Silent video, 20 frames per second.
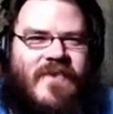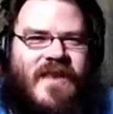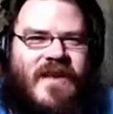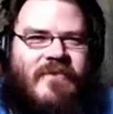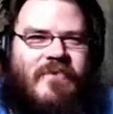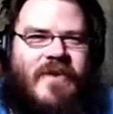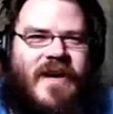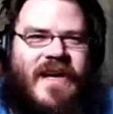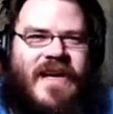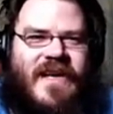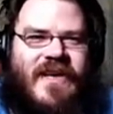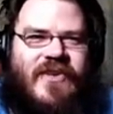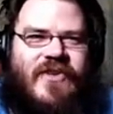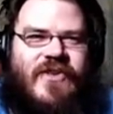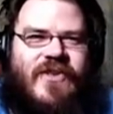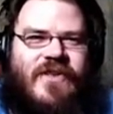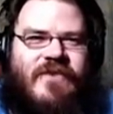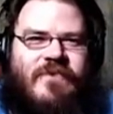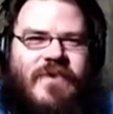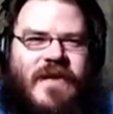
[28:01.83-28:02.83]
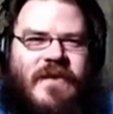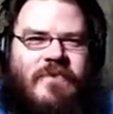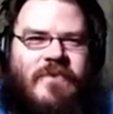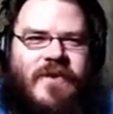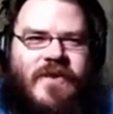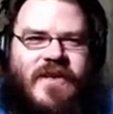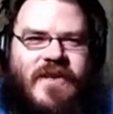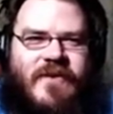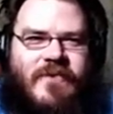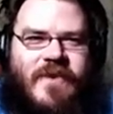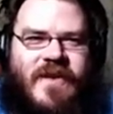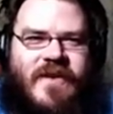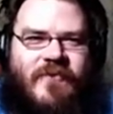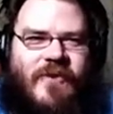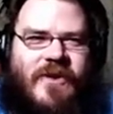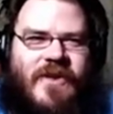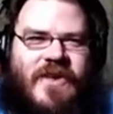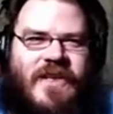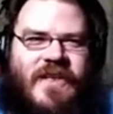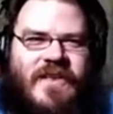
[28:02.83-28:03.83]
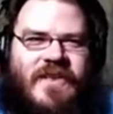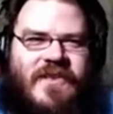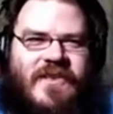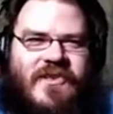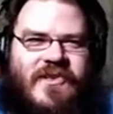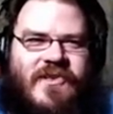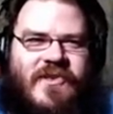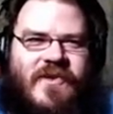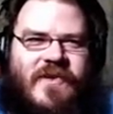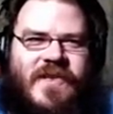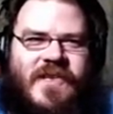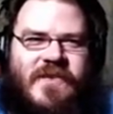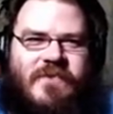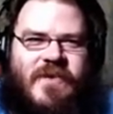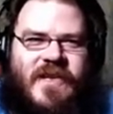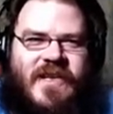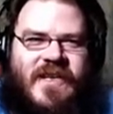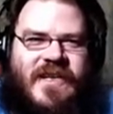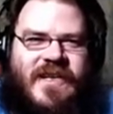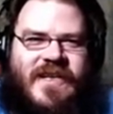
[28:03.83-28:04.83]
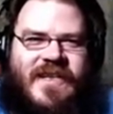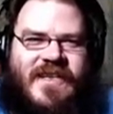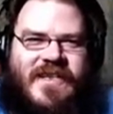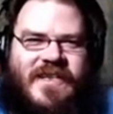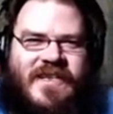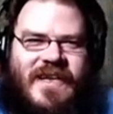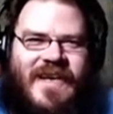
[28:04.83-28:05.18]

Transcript: By a good pepper, you mean one that destroys me, yes?